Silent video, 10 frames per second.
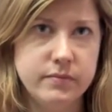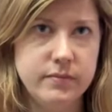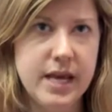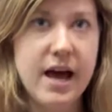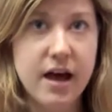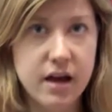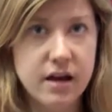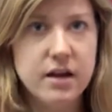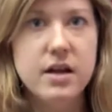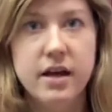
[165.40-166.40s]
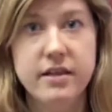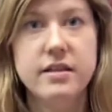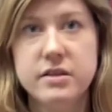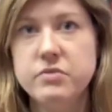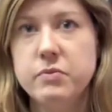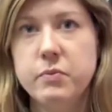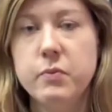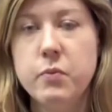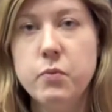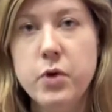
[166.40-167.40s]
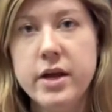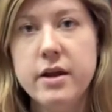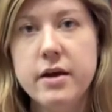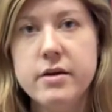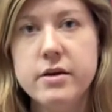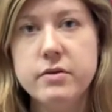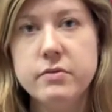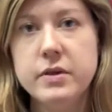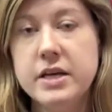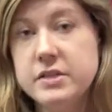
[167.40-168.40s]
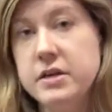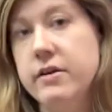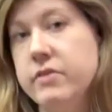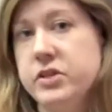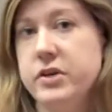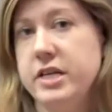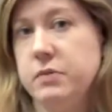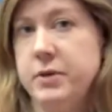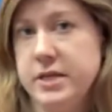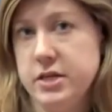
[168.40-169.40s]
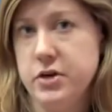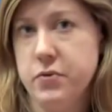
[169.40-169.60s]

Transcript: I guess. Yeah, I think that's. When, uh, because none of the story takes place in New